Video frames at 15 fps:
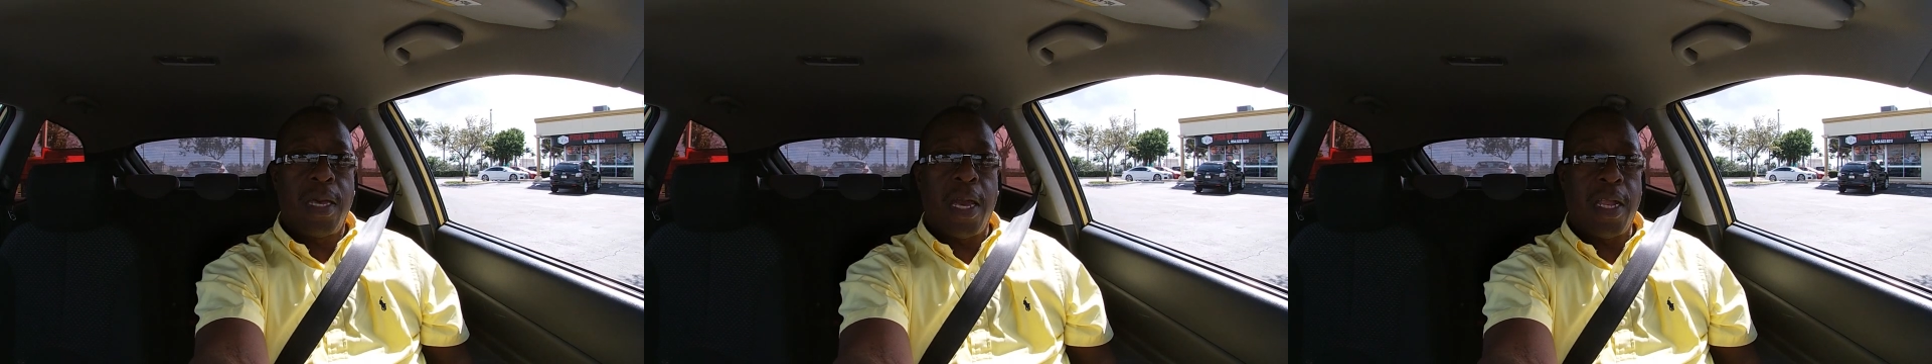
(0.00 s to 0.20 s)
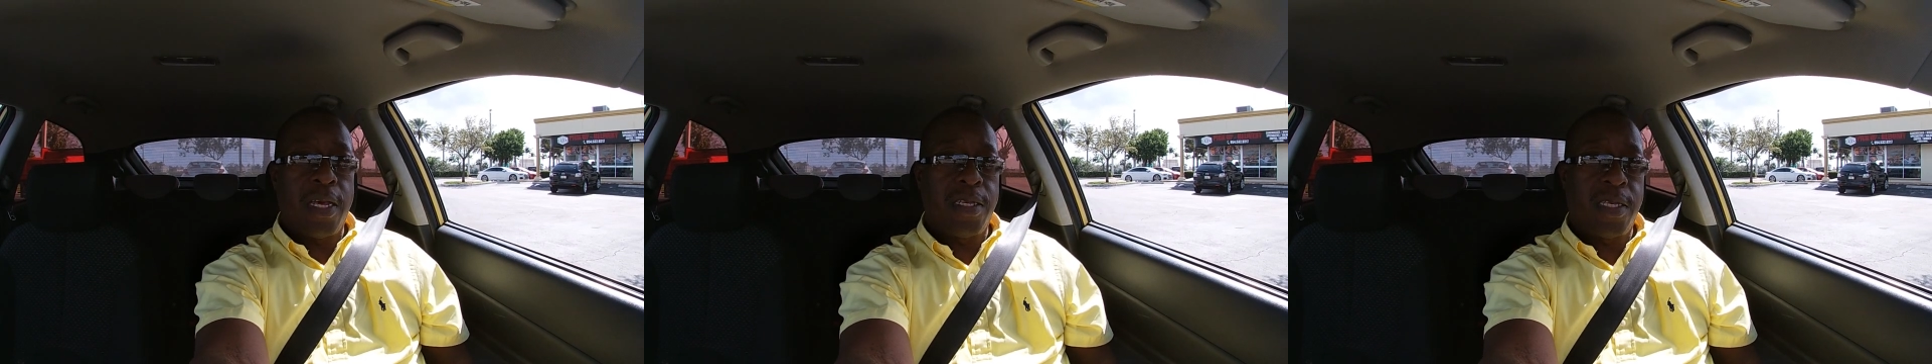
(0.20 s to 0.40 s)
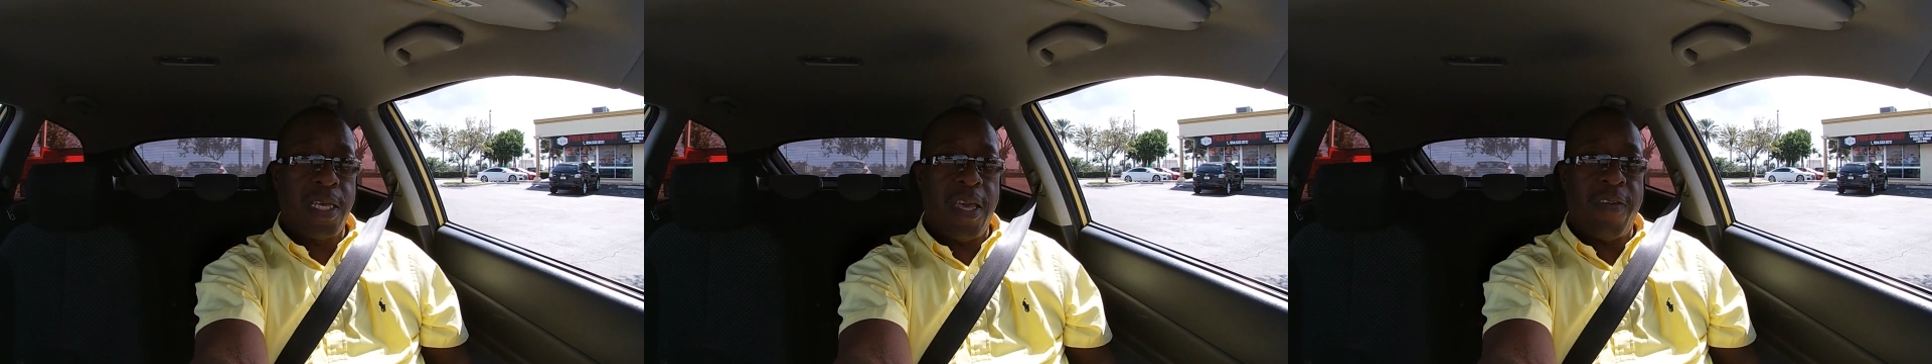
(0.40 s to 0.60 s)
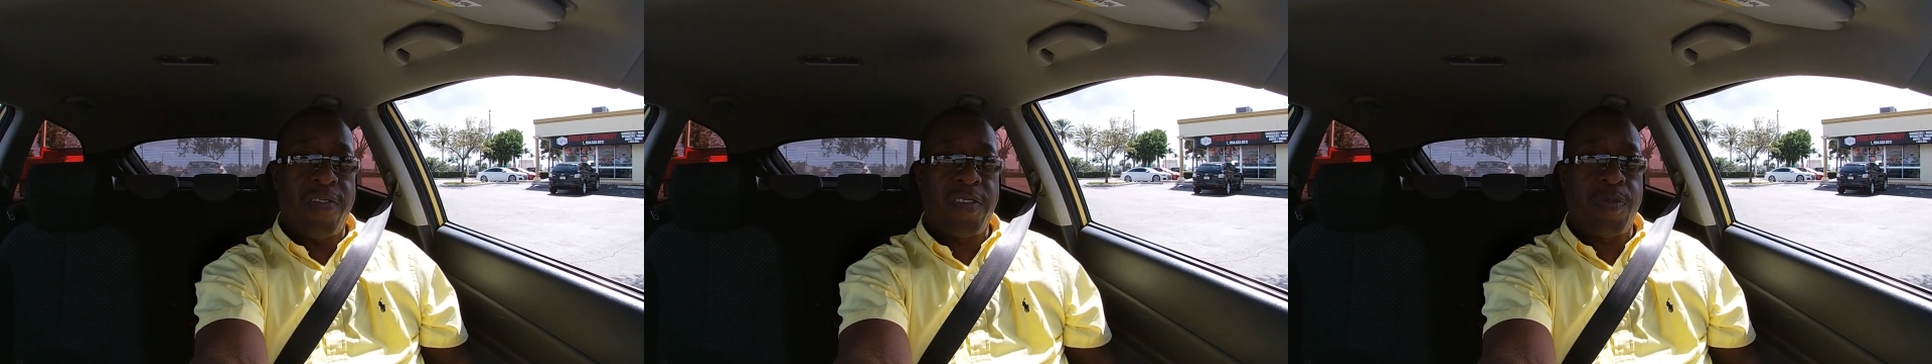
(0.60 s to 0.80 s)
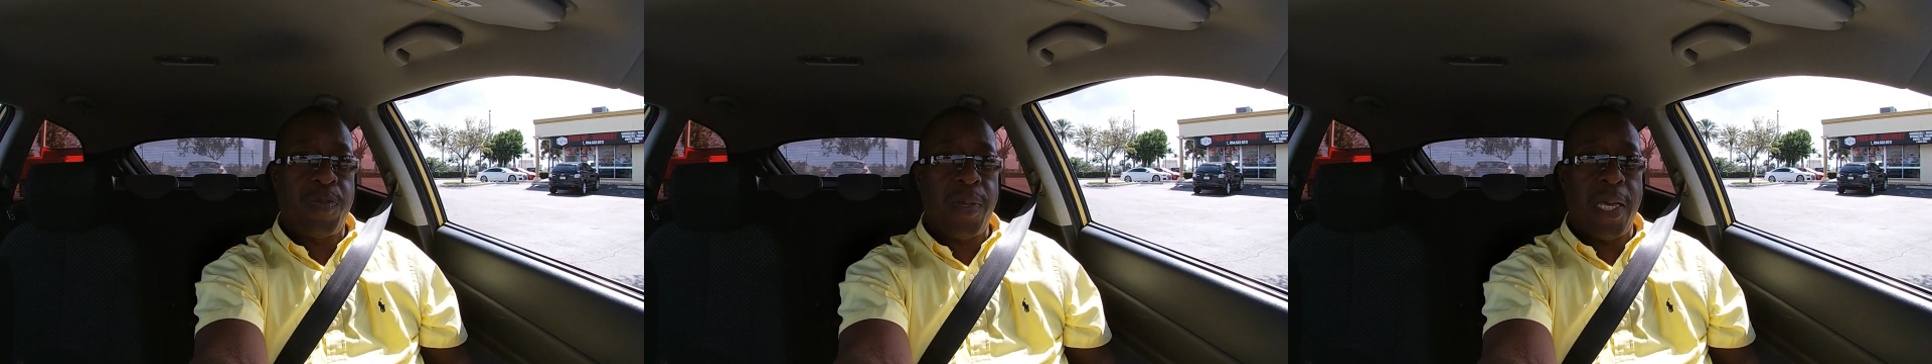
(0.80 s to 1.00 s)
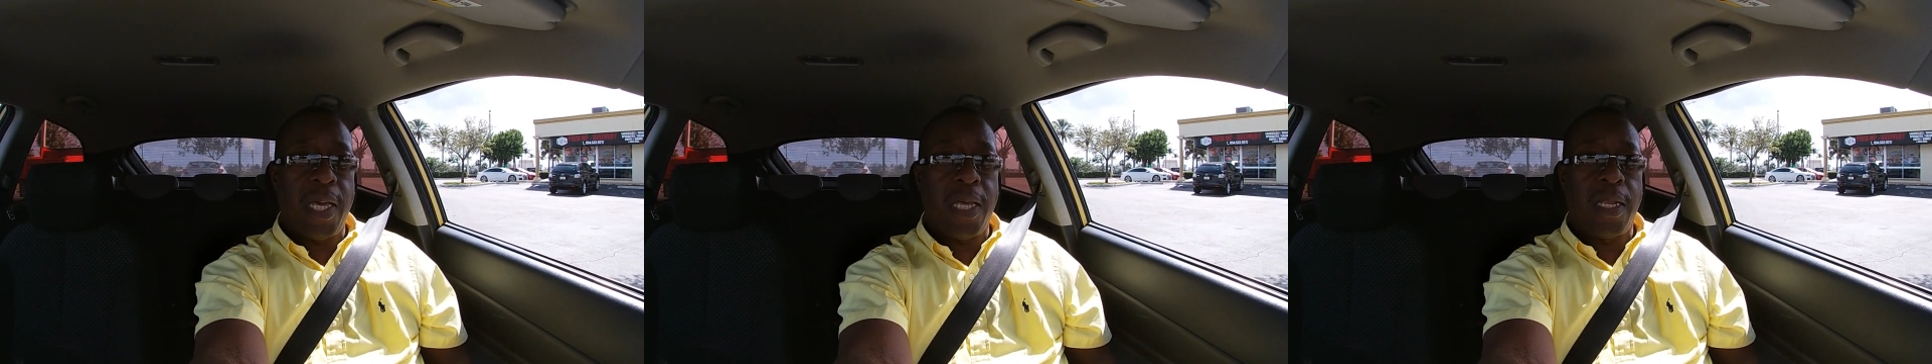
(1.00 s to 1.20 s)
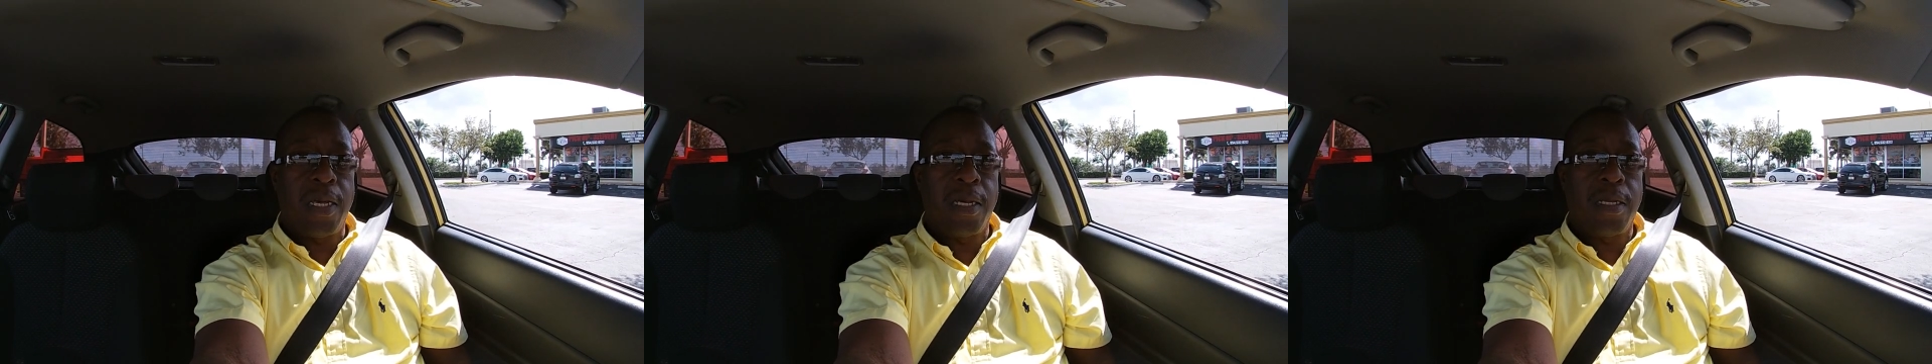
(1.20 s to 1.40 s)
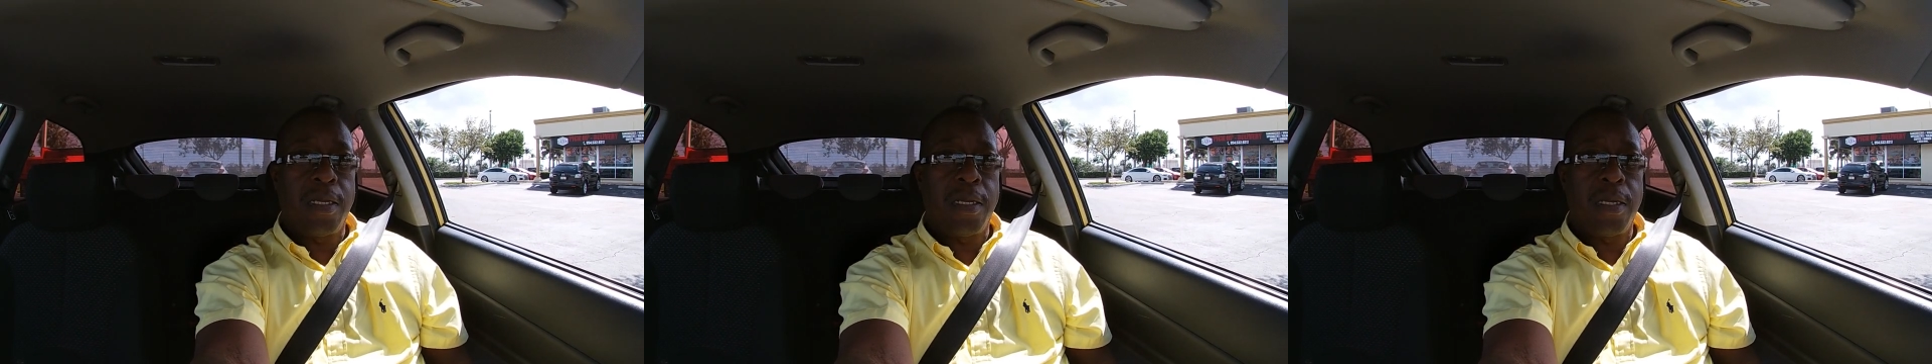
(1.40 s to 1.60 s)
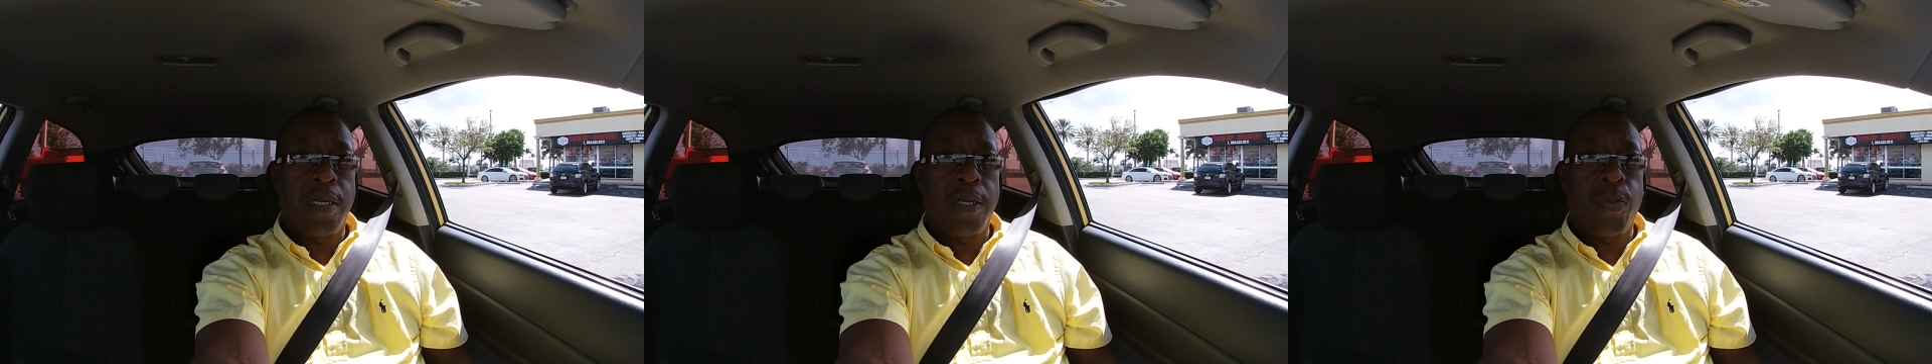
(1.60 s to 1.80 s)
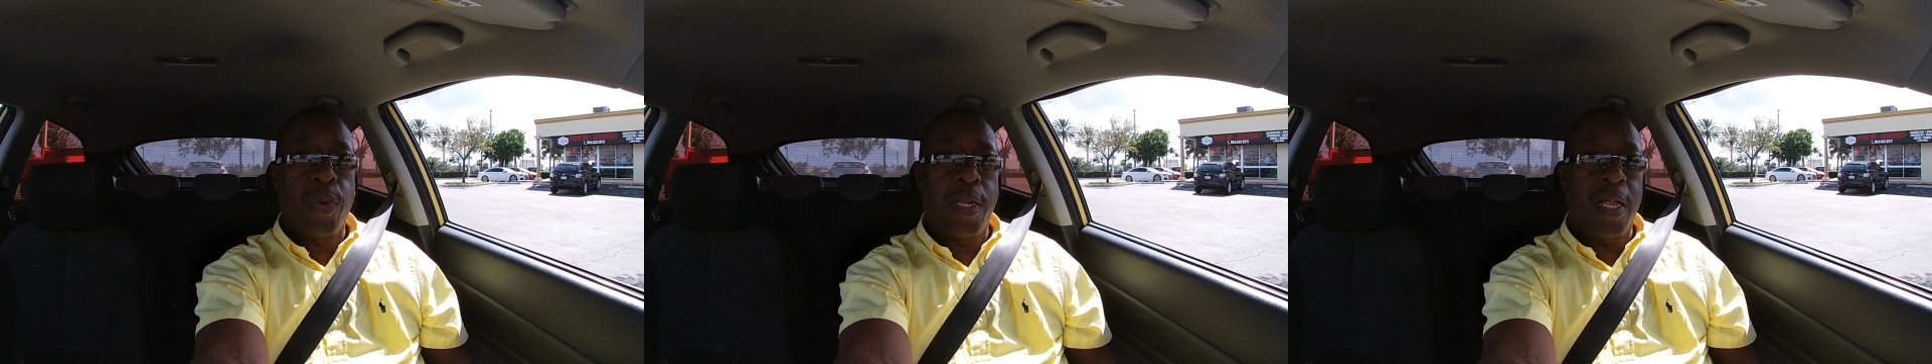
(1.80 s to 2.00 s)
at a safe speed
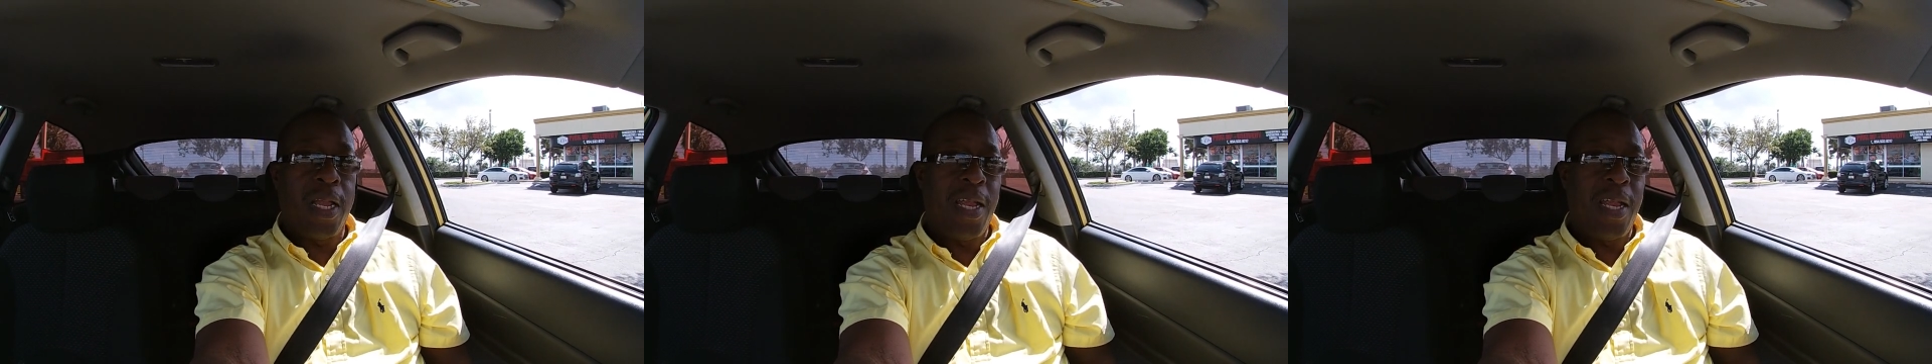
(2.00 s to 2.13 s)
with